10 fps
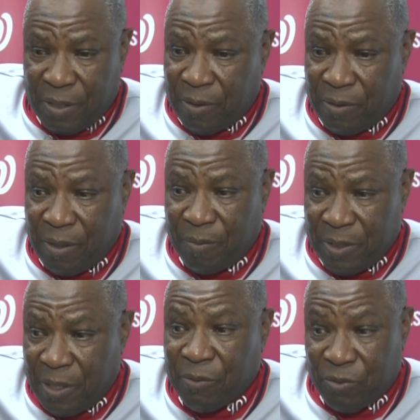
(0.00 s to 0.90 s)
that, I
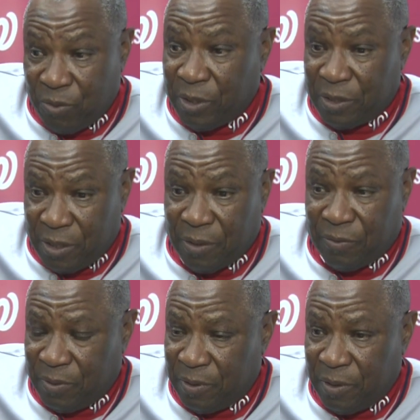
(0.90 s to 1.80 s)
mean, that was really
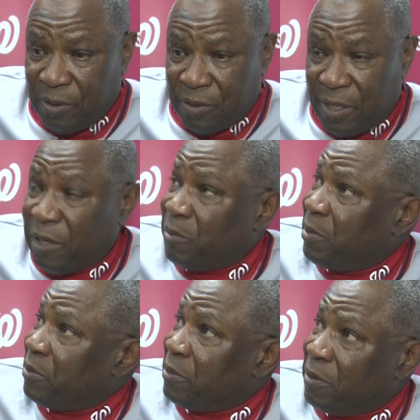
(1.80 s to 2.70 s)
tough. And
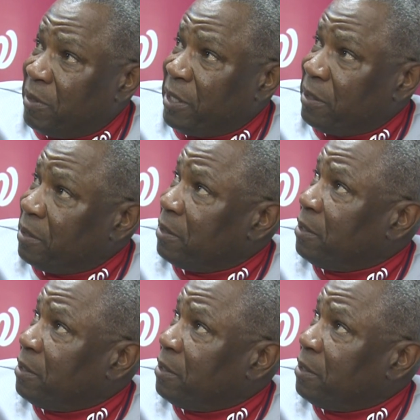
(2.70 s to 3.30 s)
Tanner pitched a great